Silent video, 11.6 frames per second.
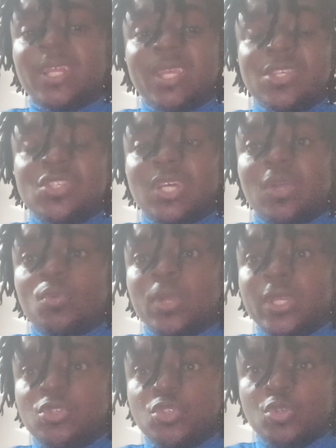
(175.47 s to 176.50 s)
that Esther
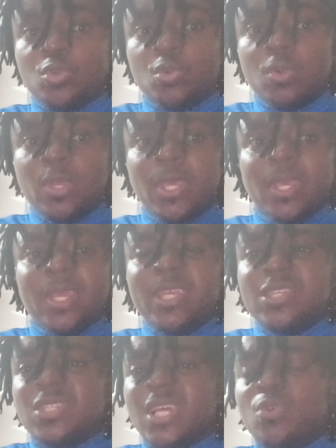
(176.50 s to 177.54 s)
went through,
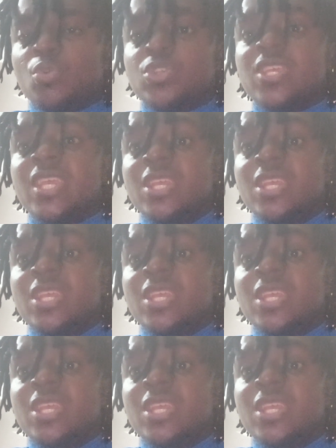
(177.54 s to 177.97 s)
Esther was